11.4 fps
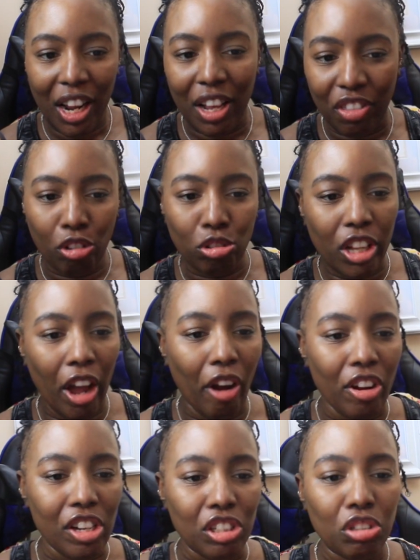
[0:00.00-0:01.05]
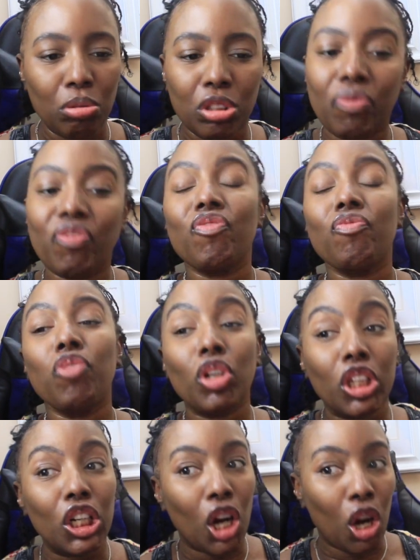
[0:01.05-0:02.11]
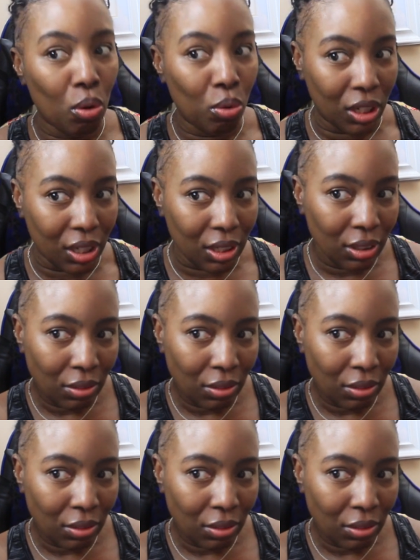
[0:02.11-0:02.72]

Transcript: in those areas, so it's fully coated.